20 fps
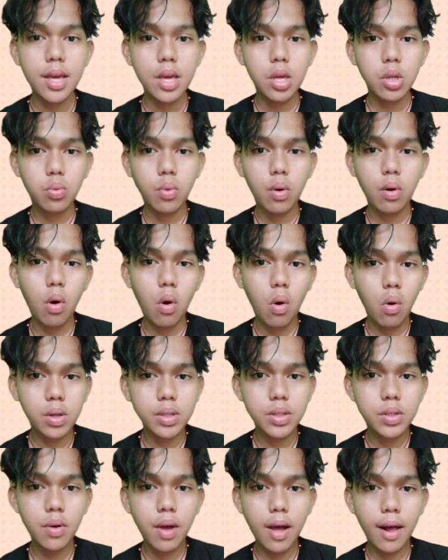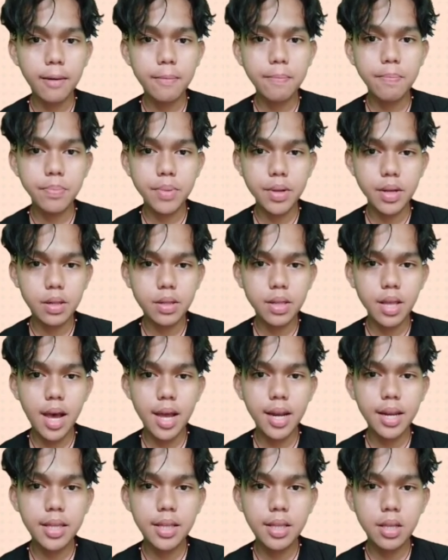It will also help build
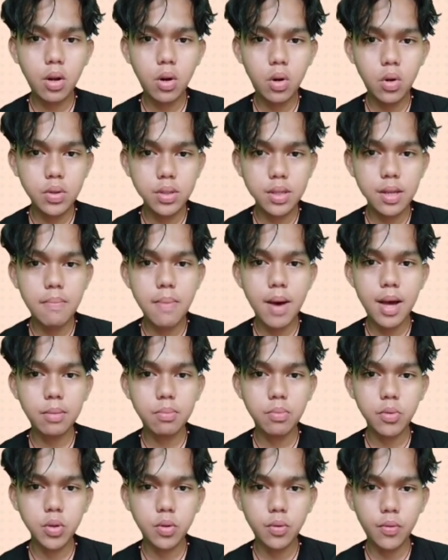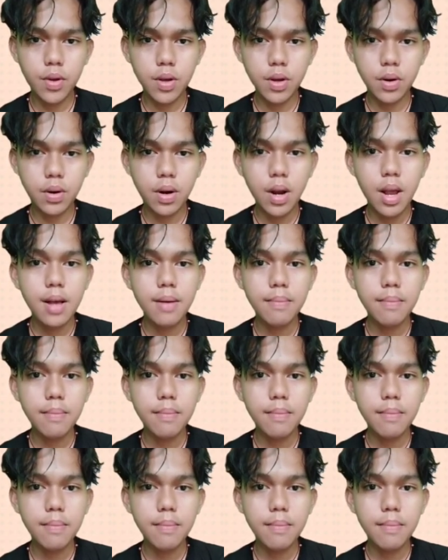an inclusive atmosphere,